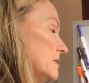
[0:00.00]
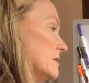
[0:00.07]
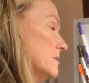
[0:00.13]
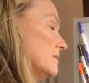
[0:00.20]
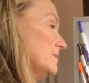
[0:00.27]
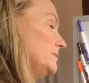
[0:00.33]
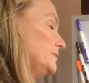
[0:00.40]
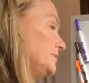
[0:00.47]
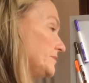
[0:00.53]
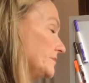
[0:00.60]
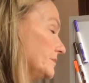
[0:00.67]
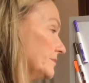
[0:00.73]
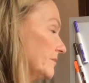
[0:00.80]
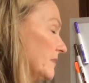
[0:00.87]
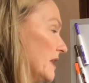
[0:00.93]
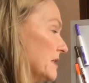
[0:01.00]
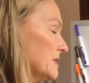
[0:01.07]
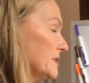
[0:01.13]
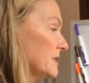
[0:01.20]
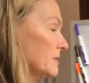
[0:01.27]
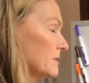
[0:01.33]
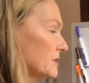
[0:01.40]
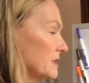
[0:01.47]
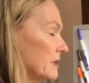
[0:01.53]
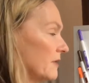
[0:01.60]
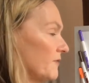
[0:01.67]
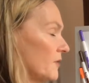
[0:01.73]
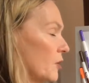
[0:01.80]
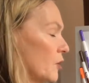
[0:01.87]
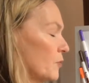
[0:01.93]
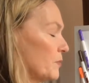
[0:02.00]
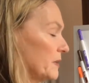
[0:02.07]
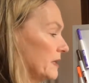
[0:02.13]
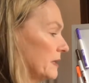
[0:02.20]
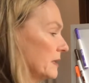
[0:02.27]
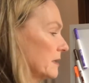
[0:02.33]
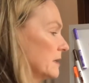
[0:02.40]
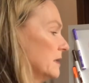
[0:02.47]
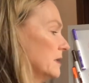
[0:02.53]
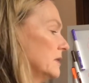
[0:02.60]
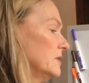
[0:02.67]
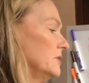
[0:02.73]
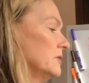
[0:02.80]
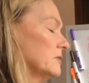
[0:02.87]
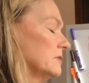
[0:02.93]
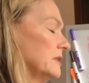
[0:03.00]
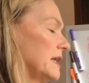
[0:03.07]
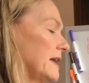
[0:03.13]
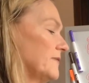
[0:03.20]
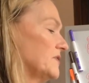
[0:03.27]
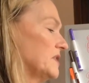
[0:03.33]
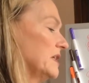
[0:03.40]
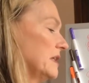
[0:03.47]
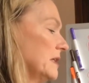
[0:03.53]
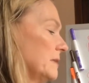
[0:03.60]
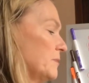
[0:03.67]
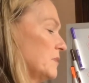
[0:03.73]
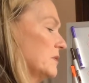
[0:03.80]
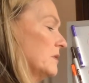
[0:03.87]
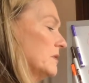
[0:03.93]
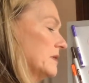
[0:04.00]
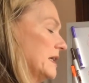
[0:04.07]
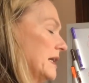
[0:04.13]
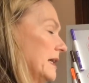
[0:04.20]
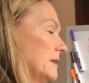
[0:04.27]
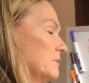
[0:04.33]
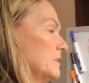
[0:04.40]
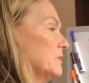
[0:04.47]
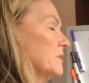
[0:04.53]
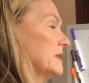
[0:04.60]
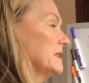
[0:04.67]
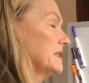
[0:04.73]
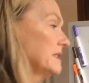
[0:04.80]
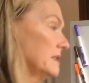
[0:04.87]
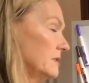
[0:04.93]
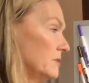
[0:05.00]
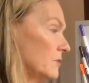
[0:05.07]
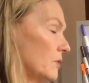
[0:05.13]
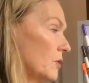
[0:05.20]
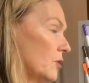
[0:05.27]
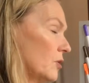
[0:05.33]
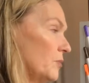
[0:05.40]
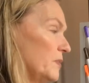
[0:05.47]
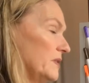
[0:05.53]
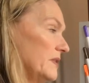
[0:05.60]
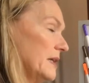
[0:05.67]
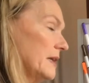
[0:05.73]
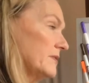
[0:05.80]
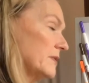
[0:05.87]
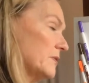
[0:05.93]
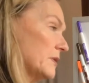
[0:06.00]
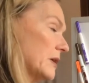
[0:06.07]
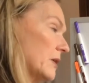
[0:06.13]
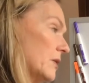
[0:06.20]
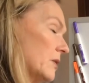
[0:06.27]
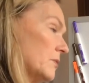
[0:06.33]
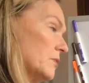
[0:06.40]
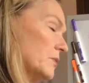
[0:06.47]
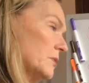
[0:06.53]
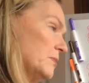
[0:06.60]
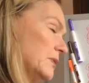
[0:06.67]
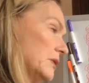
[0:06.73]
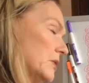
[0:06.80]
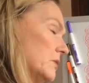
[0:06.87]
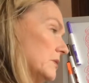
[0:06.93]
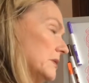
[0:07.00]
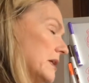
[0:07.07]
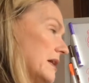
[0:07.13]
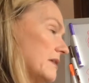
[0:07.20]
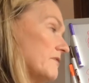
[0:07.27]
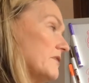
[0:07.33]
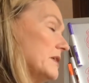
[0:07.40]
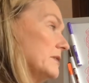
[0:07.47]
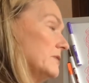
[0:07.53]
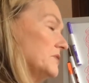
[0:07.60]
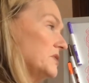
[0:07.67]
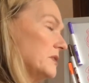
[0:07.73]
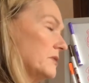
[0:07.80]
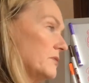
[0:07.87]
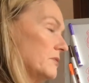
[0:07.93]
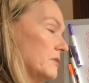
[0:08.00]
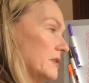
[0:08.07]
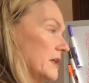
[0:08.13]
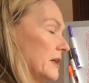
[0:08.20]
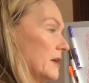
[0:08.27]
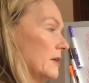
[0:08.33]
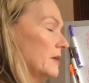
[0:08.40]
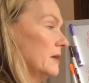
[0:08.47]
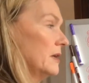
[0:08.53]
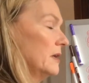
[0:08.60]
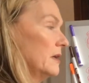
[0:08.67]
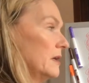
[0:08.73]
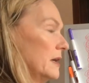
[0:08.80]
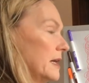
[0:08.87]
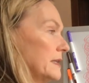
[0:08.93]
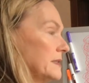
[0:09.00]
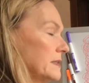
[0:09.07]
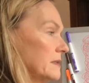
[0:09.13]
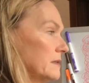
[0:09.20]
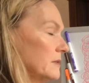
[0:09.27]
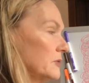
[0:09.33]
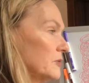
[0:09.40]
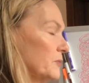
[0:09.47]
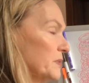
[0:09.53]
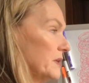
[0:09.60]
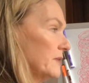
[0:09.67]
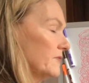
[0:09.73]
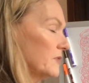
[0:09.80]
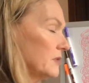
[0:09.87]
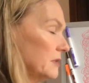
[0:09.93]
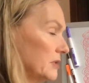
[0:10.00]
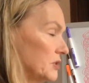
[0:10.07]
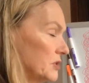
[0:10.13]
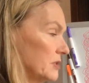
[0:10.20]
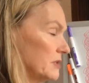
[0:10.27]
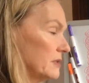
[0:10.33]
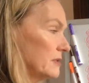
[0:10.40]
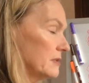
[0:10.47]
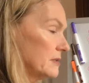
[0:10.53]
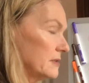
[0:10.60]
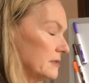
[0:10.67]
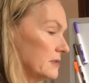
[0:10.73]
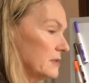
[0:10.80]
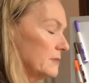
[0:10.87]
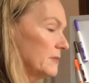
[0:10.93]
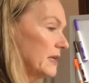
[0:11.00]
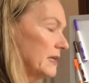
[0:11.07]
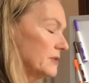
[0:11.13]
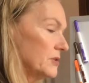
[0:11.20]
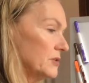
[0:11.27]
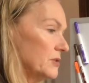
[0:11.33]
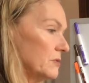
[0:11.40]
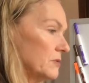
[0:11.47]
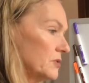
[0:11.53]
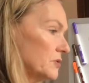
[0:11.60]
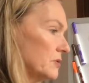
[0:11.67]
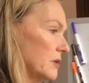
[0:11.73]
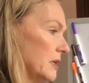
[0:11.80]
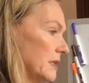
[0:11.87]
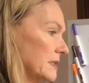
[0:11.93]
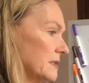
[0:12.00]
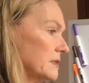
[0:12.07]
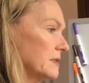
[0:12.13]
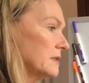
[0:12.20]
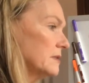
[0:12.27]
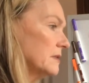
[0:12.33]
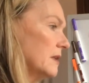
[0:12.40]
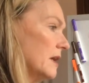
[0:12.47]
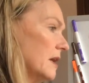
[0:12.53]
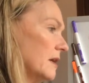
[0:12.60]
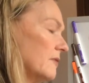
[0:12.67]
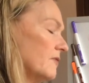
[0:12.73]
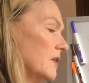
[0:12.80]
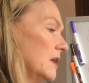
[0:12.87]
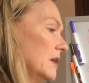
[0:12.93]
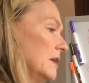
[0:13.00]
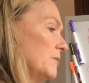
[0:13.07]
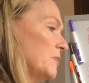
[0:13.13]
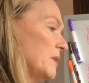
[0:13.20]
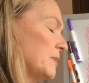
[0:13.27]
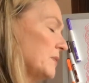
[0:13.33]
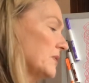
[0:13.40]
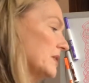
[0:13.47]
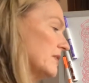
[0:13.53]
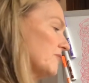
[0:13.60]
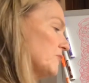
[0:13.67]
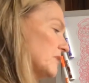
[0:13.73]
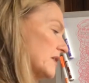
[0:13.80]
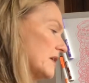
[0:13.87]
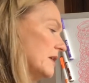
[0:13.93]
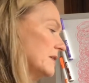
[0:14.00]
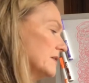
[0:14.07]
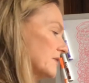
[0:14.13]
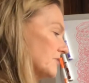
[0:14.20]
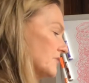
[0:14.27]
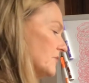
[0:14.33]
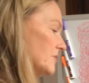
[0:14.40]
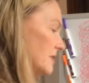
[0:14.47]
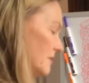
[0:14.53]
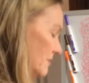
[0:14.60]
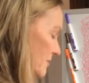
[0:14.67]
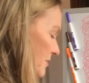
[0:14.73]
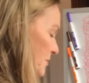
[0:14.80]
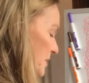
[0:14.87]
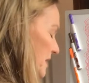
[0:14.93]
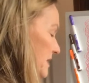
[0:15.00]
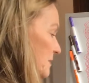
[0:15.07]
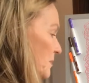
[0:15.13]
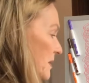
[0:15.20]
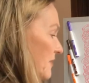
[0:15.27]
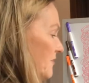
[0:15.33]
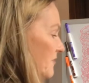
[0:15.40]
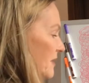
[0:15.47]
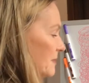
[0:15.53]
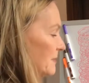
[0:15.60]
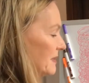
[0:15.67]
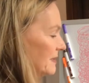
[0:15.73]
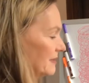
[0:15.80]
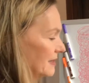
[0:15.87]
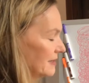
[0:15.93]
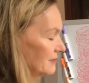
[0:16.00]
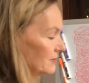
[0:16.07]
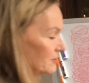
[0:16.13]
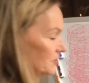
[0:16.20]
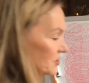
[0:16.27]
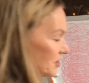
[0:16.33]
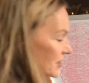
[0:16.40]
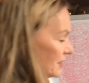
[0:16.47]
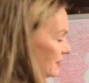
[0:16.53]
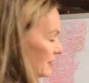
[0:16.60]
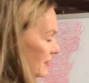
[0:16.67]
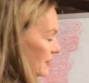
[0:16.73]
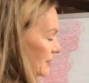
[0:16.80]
you to see yourself opening, your left hip, okay? We wanna see you open that, there we go. We'll blow a lot of energy through there. I see a little bit of glitches in the system. It has to do with trust and love. People that have been kind of thrown under the bus by feminine energy.